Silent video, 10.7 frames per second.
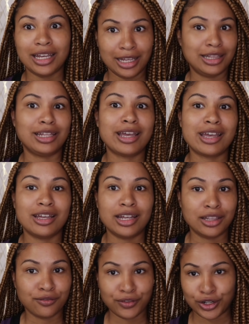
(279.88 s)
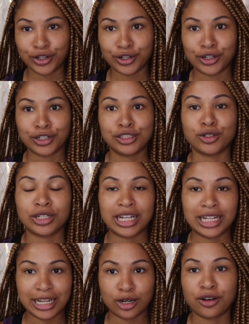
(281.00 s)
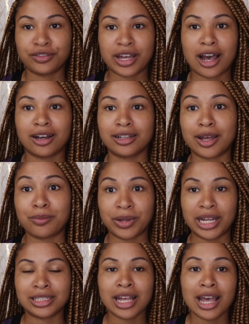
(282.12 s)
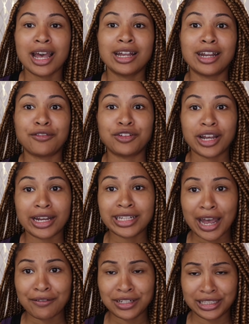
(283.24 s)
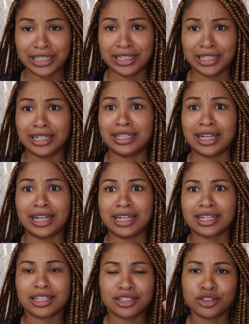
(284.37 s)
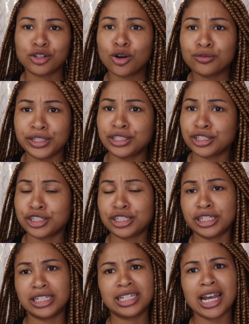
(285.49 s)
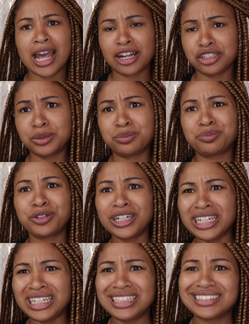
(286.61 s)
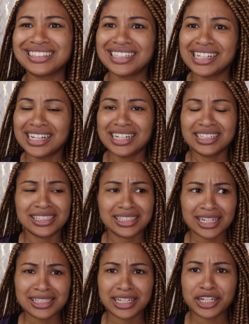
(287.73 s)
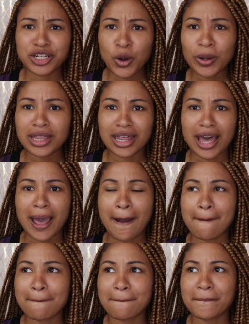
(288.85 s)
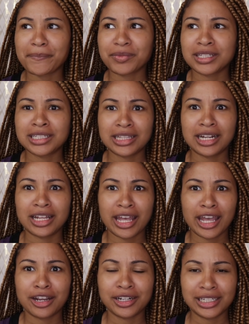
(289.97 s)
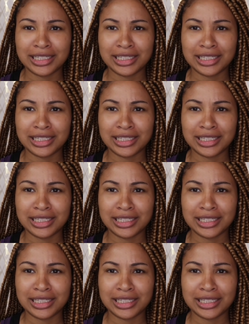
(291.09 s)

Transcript: in the vinegar so it can get off the alkaline base. Now if you guys haven't seen it, like go research it. It's actually pretty disgusting knowing that synthetic hair